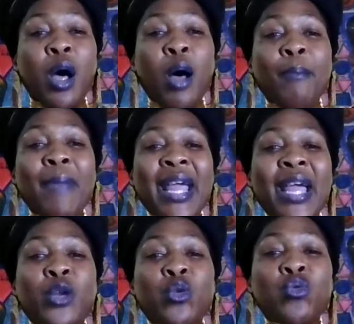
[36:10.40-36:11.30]

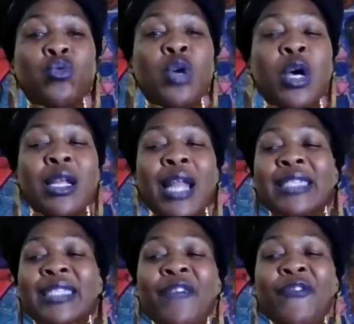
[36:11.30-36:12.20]
man who, like,
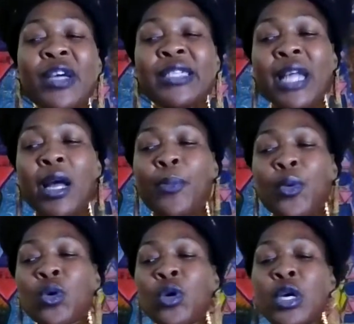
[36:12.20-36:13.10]
say for
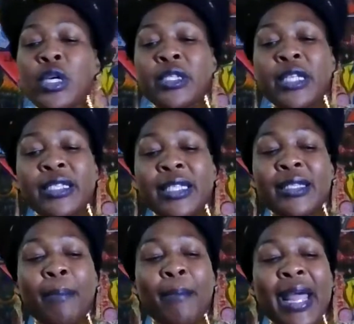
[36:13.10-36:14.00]
example, this is
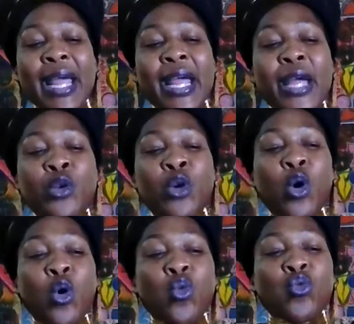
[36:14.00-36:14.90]
a man
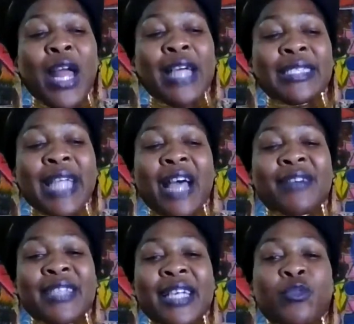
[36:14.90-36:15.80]
who likes to have
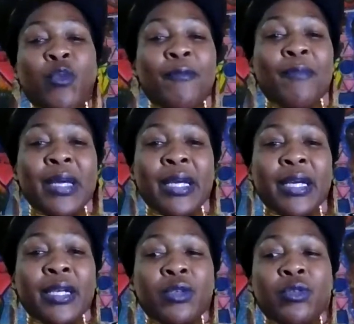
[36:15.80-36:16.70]
sex with men.
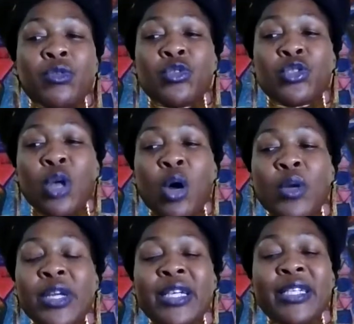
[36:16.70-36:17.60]
So
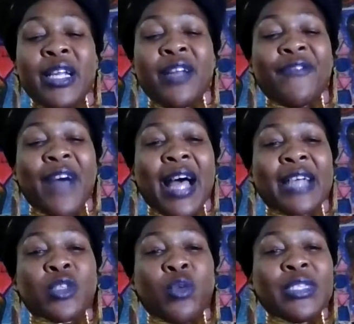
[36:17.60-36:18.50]

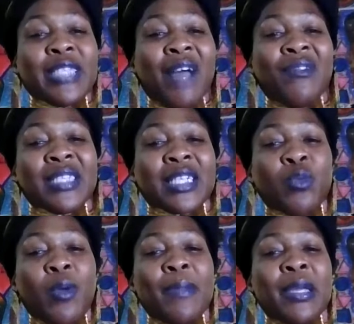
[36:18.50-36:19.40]
he's having sex
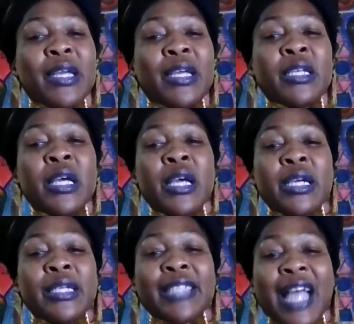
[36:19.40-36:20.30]
with men,
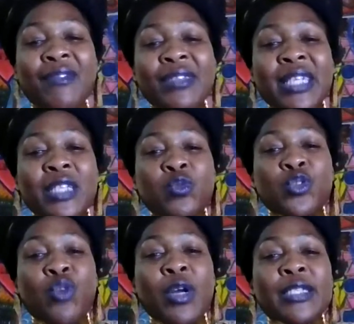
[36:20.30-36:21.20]
he's having sex with
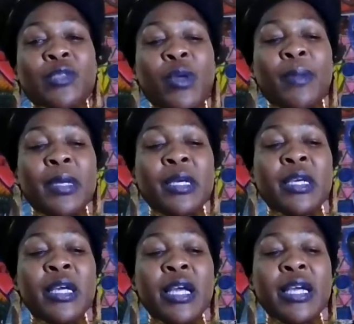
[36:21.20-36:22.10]
trans women,
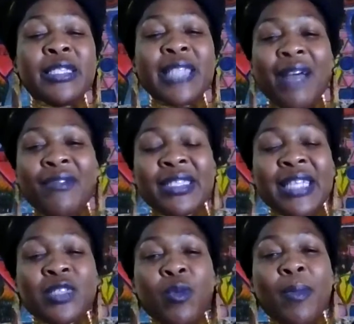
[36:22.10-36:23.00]
he's having
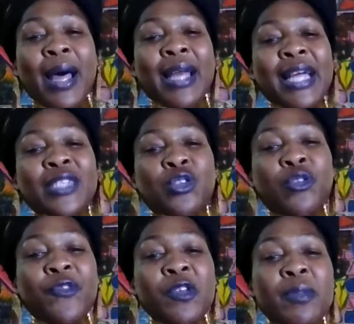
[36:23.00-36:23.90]
sex with biological
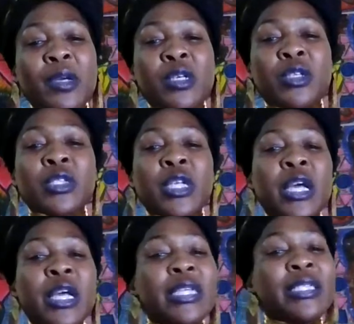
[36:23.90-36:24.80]
females,
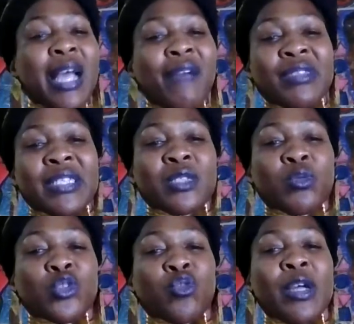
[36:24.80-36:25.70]
he's having sex with
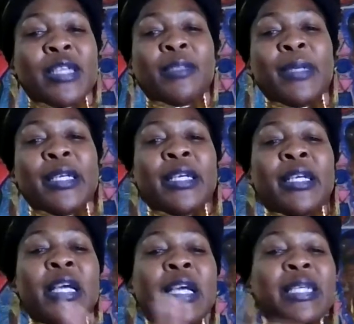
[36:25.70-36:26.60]
trans men,
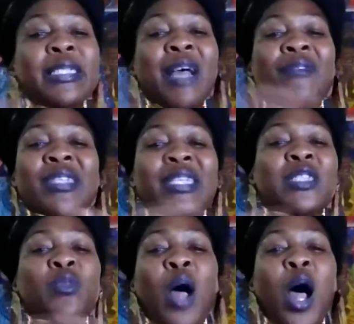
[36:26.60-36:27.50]
he's having sex
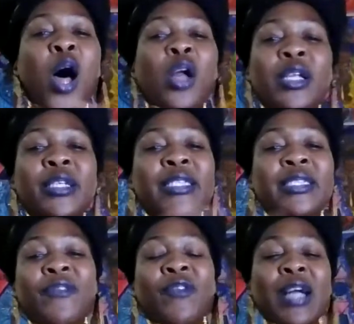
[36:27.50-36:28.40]
with all of these
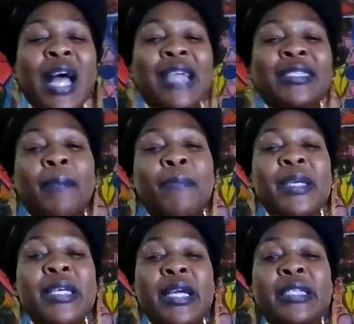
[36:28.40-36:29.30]
different kinds of
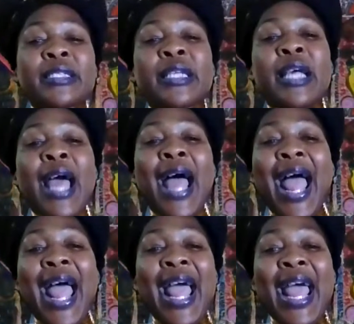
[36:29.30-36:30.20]
beings,
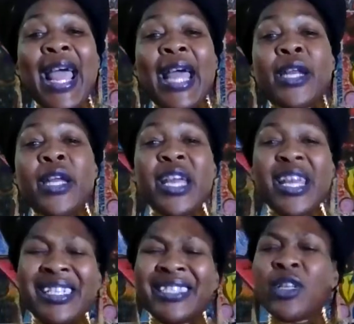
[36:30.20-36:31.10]
and
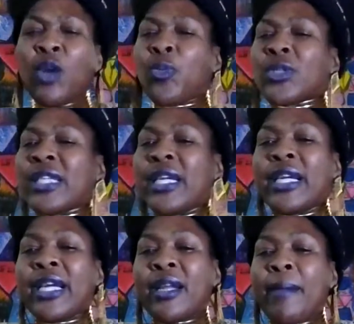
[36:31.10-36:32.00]
he's still
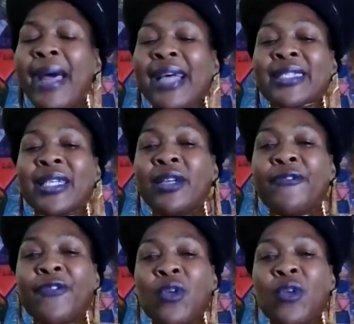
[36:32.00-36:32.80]
presenting in the masculine